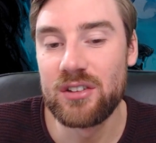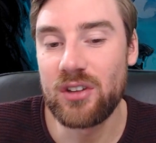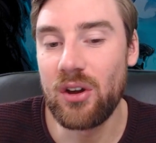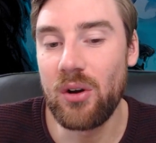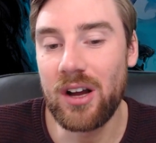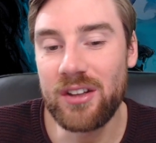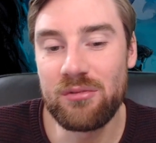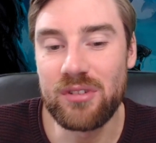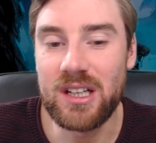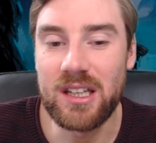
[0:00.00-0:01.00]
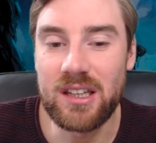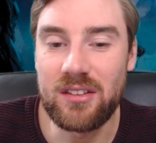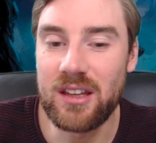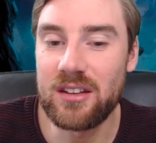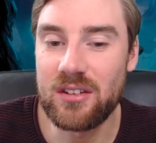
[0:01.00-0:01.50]
So I don't really
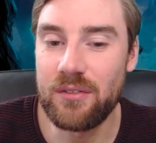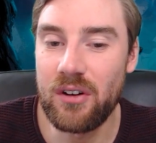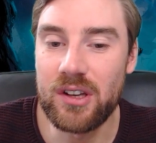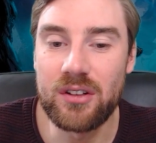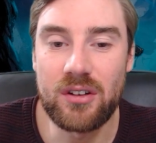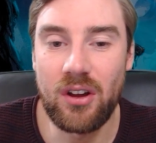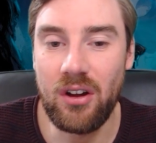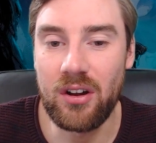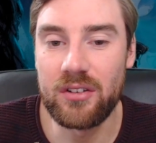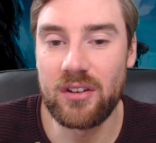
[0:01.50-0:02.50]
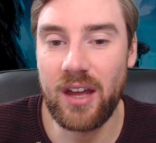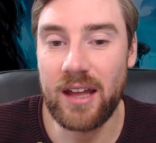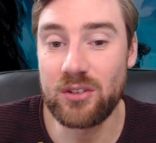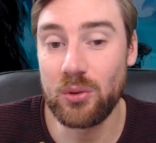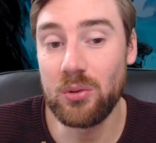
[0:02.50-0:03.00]
think it's a very good card
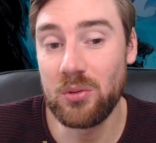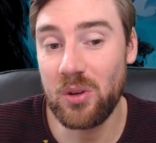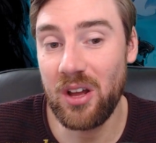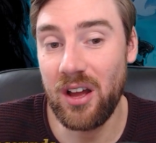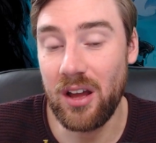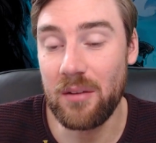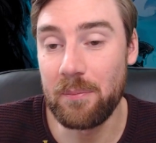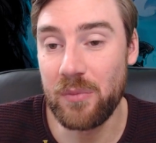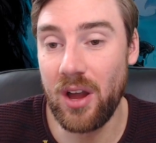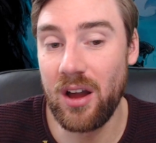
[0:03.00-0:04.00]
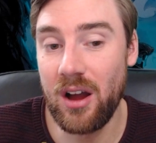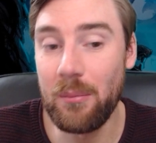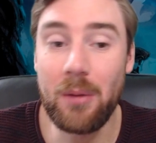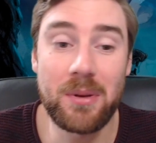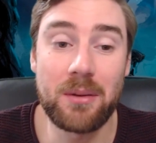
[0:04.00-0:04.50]
at all. I
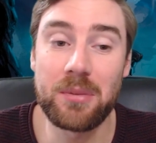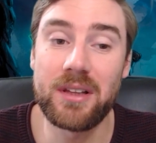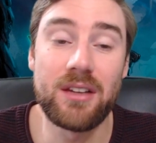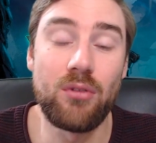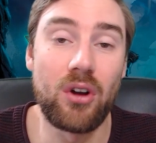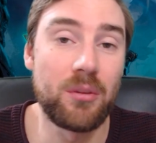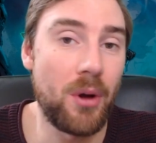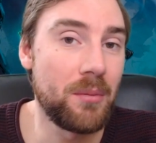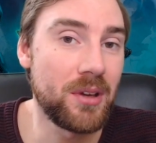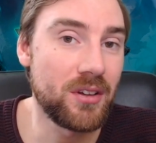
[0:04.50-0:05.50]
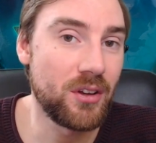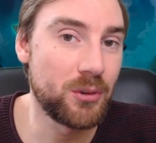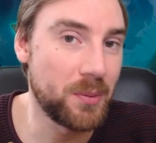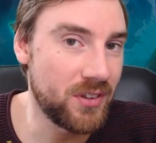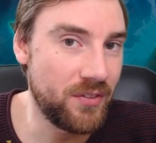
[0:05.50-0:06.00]
might be completely wrong. There might be a
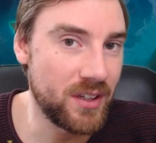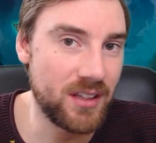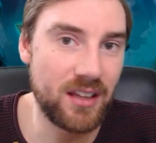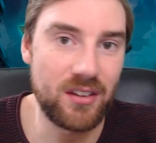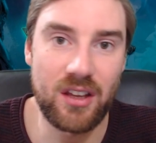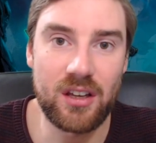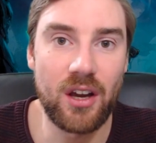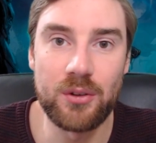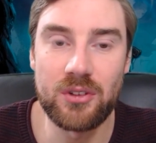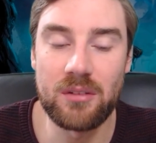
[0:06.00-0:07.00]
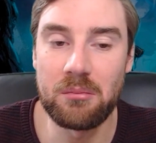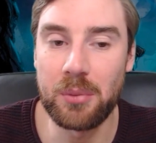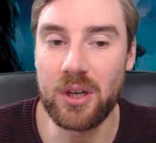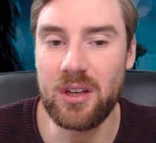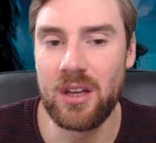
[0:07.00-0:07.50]
specific deck that it goes in,
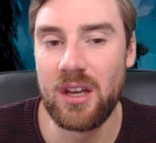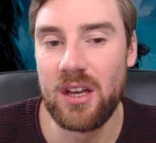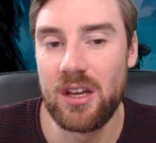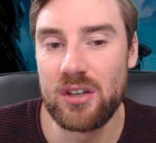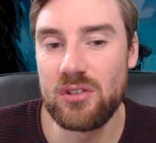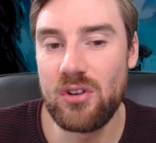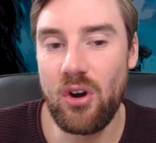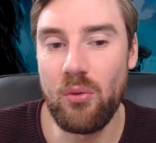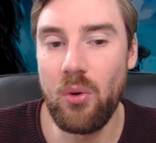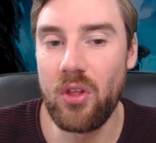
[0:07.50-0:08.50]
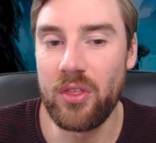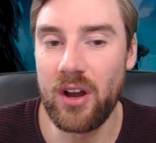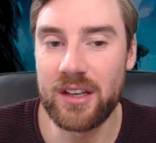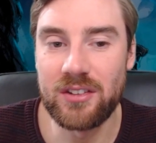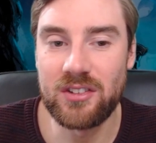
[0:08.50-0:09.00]
but not one
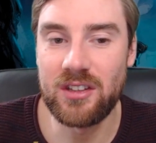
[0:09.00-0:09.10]
that I can